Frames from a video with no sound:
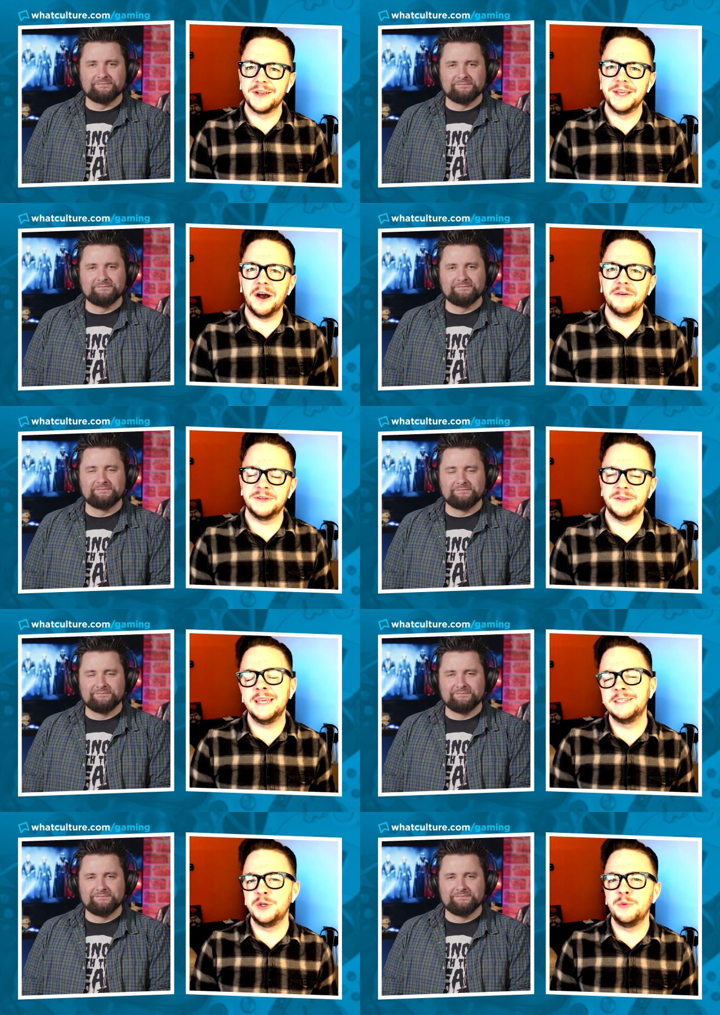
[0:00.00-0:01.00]
Speaker 1: looking after
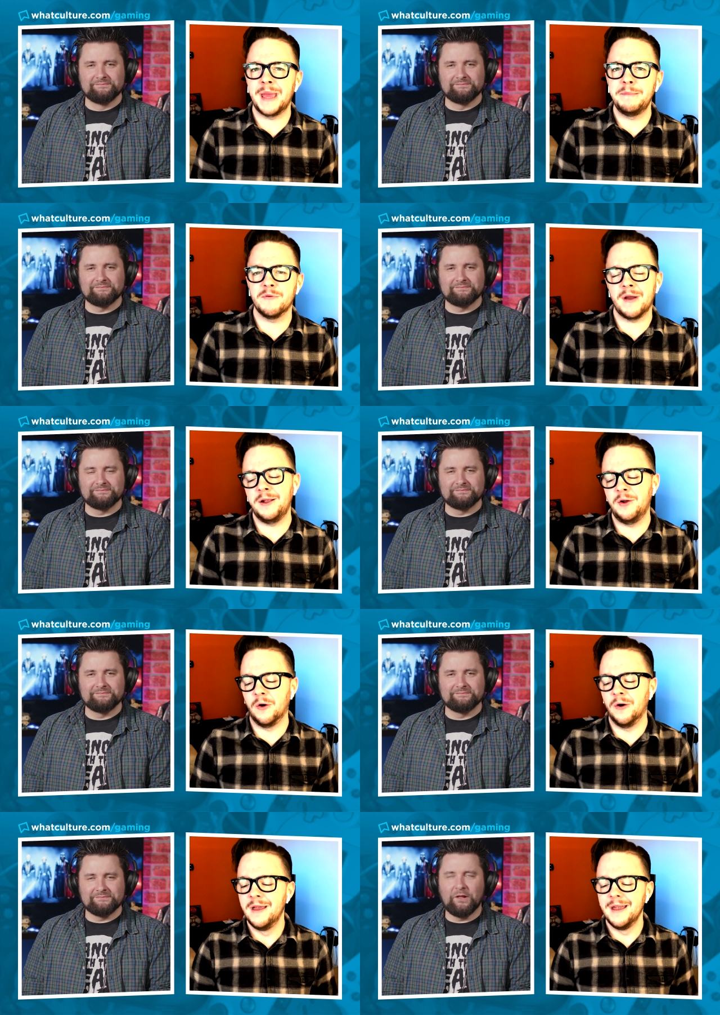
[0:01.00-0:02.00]
his new baby
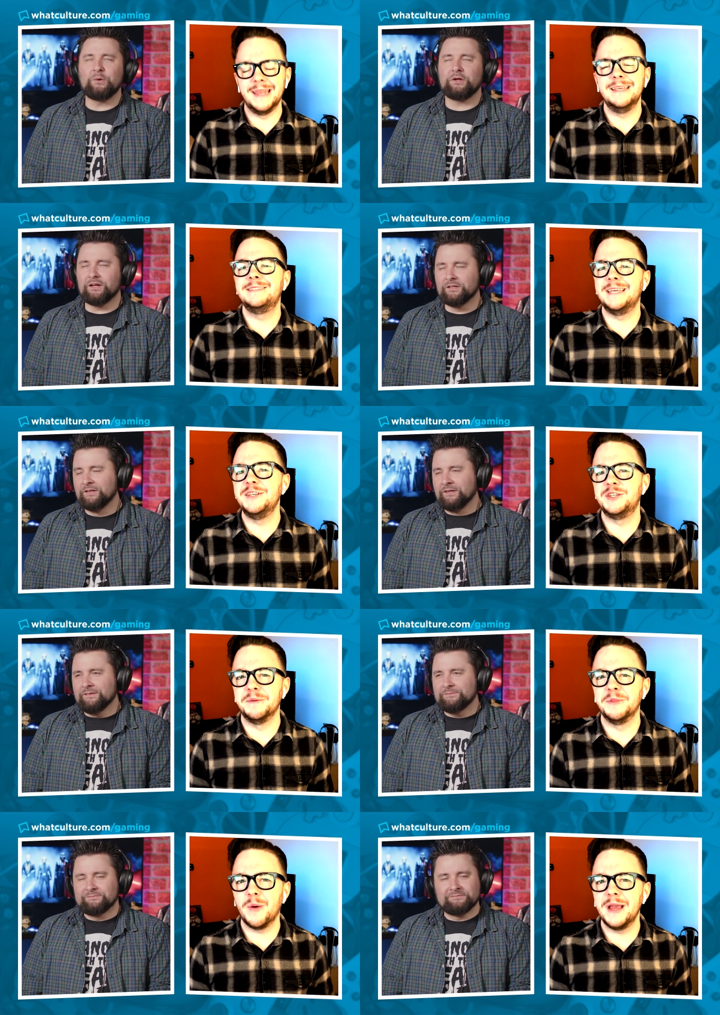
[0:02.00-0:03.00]
rancor okay. and he's
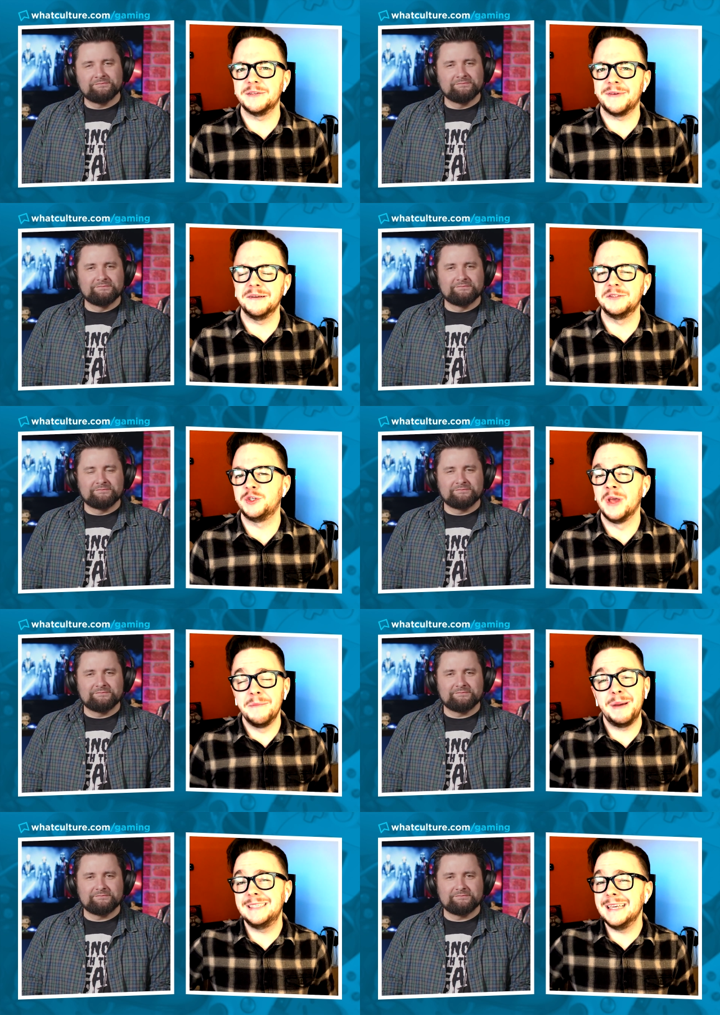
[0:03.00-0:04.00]
teaching him the ways of how to
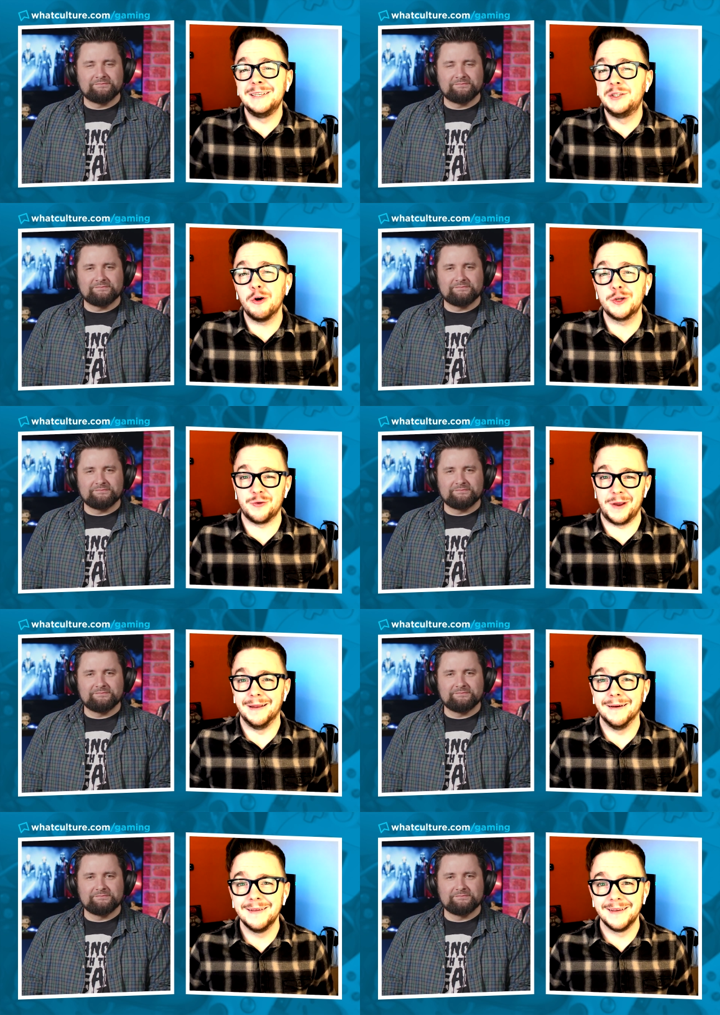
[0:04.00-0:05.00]
basically a dog
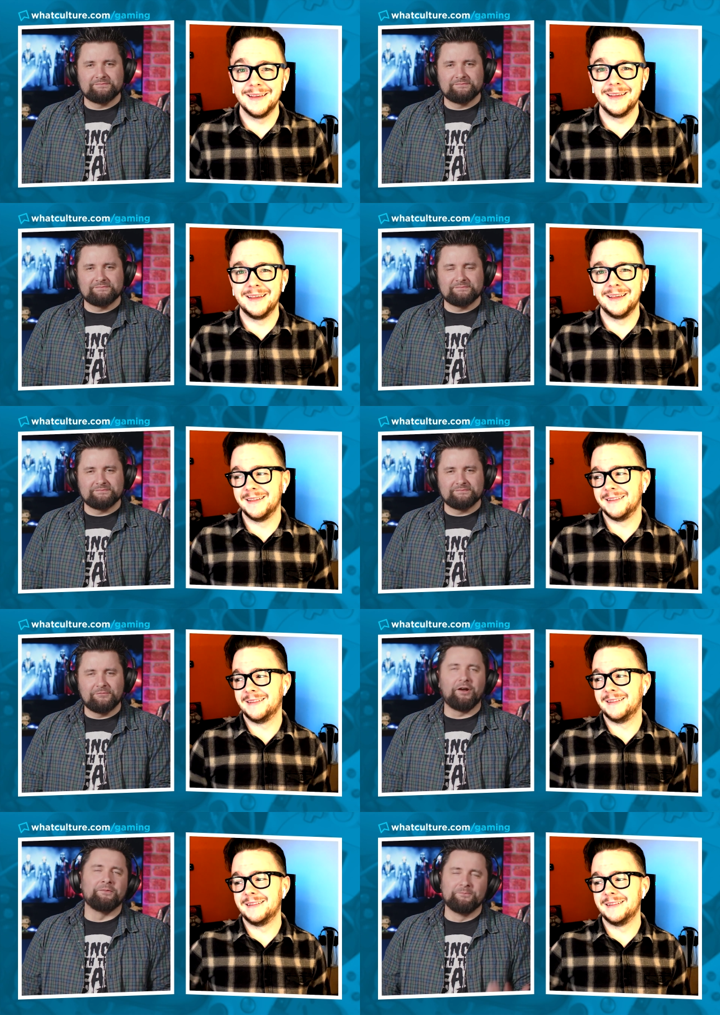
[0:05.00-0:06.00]
trainer.
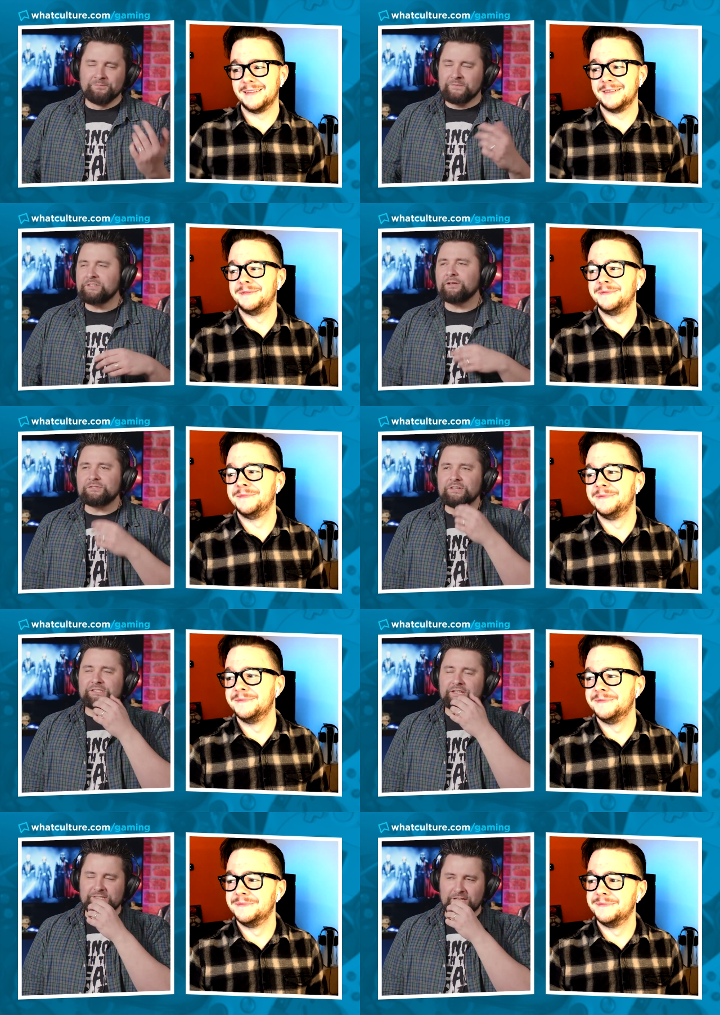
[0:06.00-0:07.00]
Speaker 2: Right. Because thing I was going to
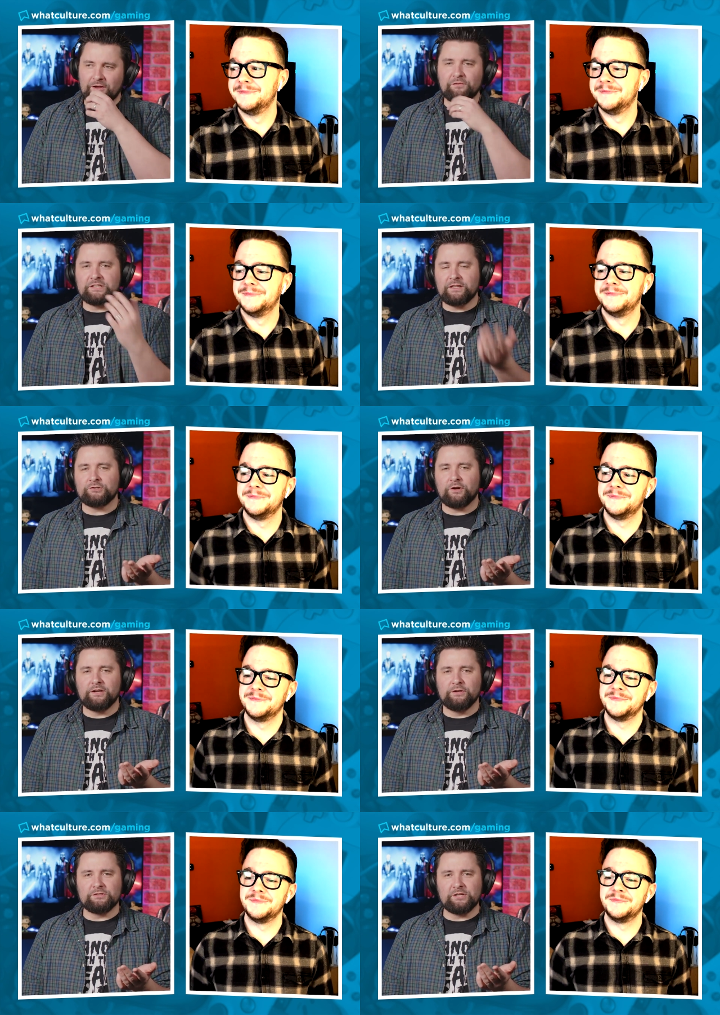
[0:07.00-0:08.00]
say is like obviously they're trying
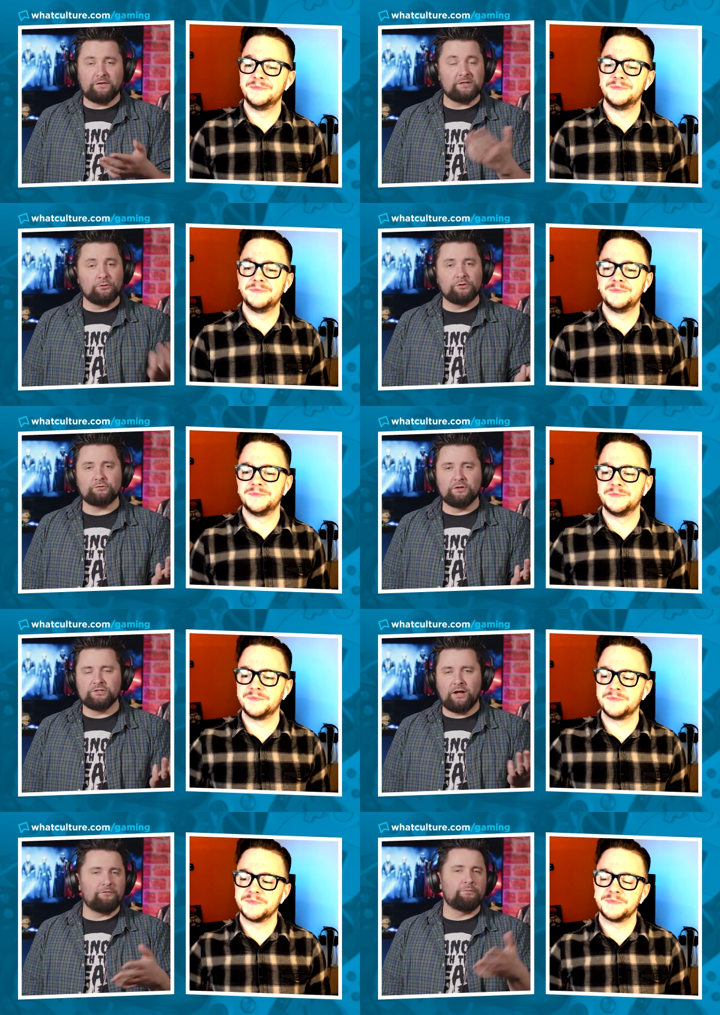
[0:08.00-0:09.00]
new stuff. I saw the
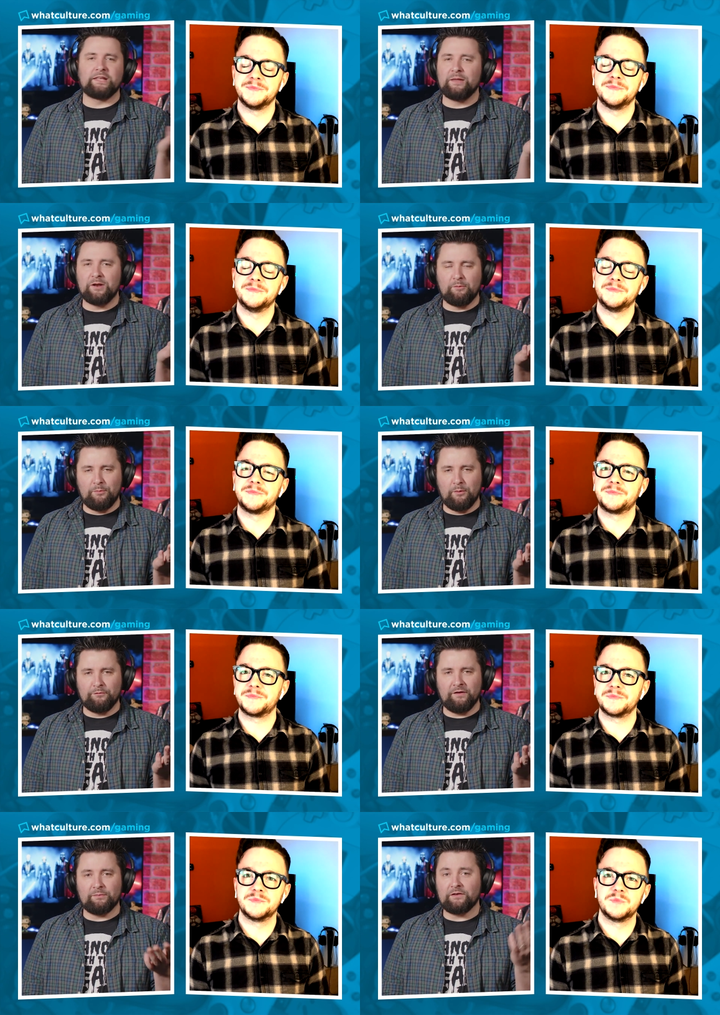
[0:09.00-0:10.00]
screenshot. I haven't been keeping up with Boba
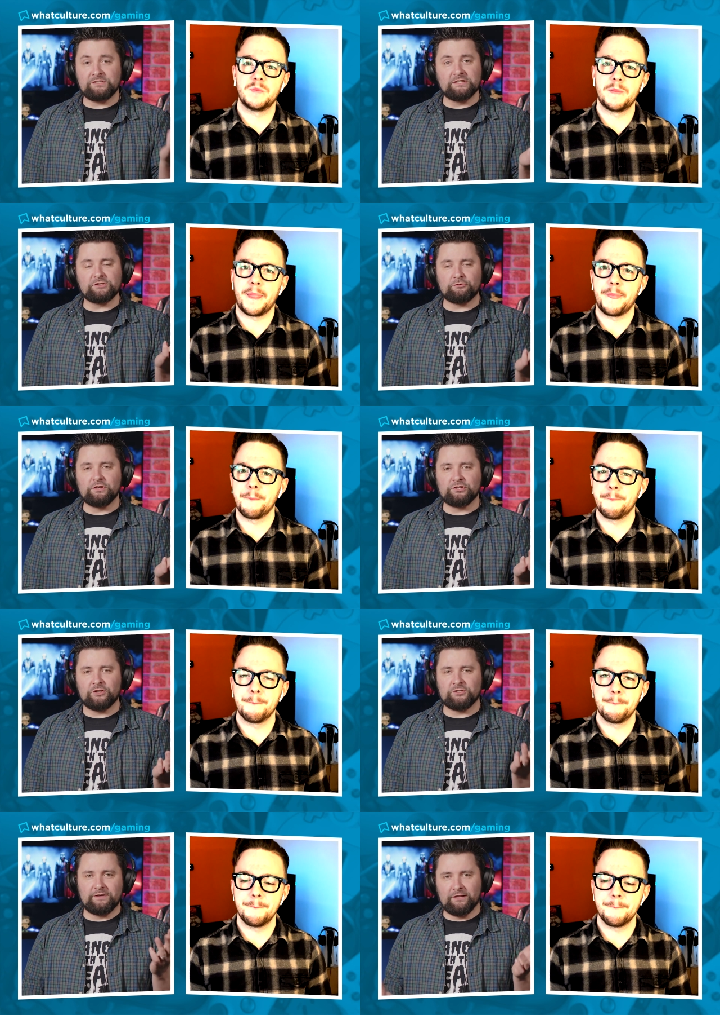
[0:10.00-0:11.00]
Fett, but I've seen the
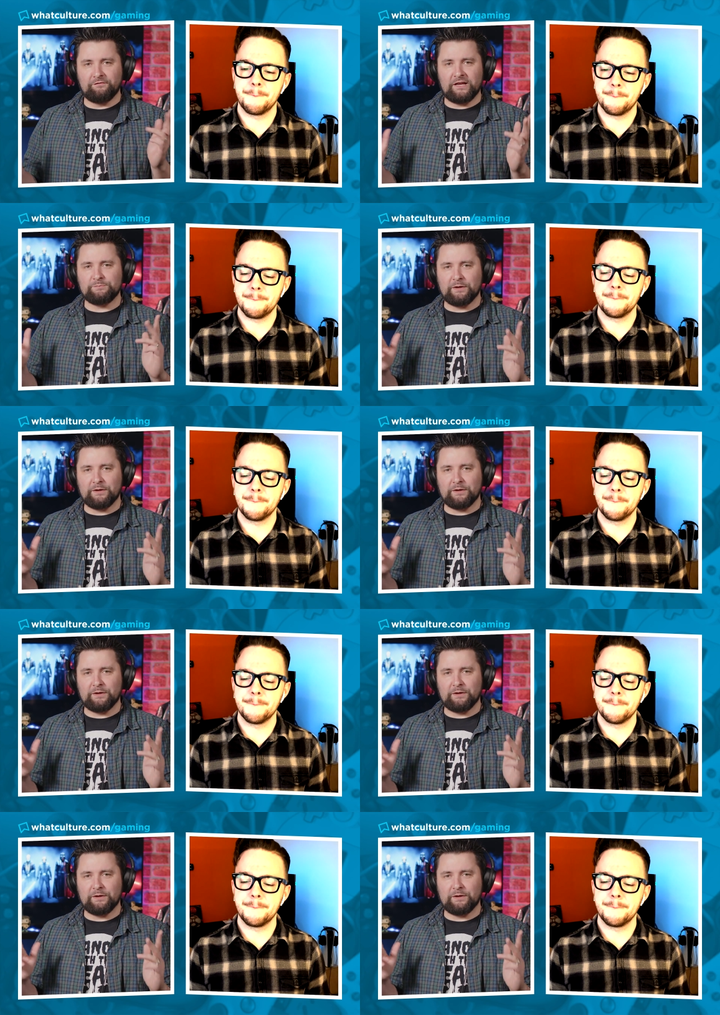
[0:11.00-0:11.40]
screenshots of the little Vespa